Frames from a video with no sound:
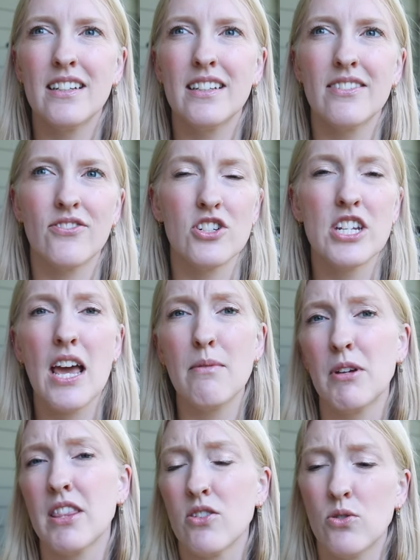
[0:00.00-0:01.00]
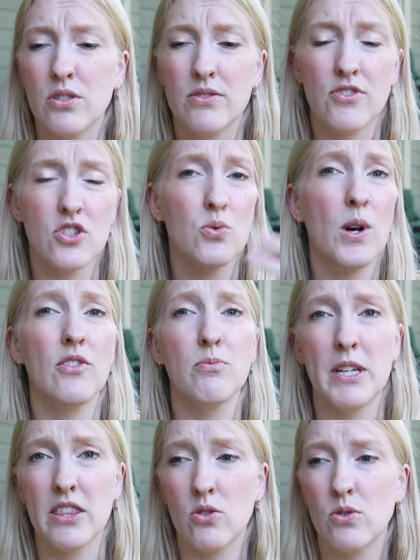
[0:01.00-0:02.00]
eh, for 10 month old, for 12
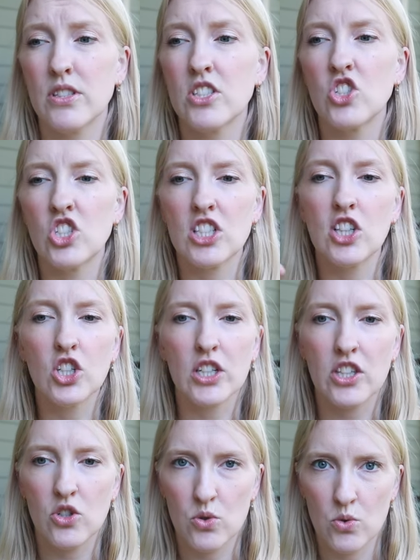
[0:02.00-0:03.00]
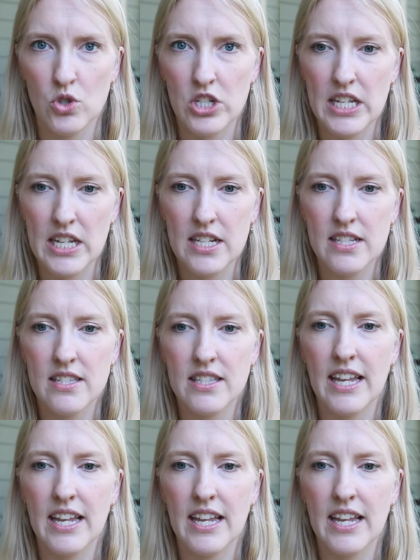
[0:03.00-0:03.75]
month old, just look at those routines.